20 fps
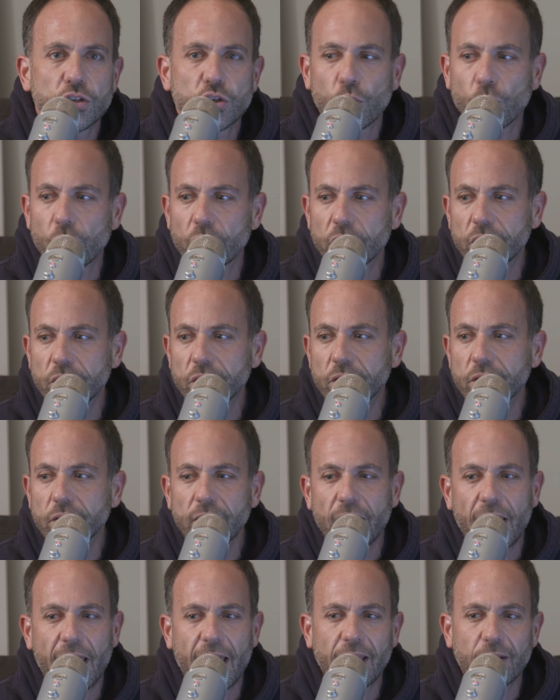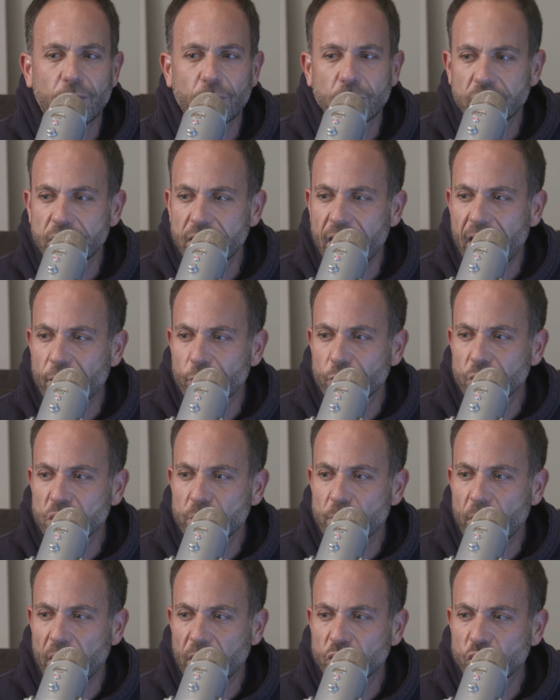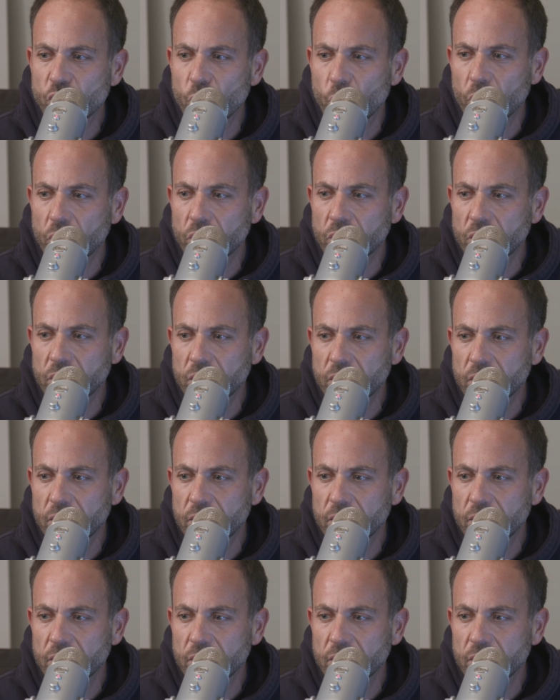Jordan at, what is that? Respect Jordan?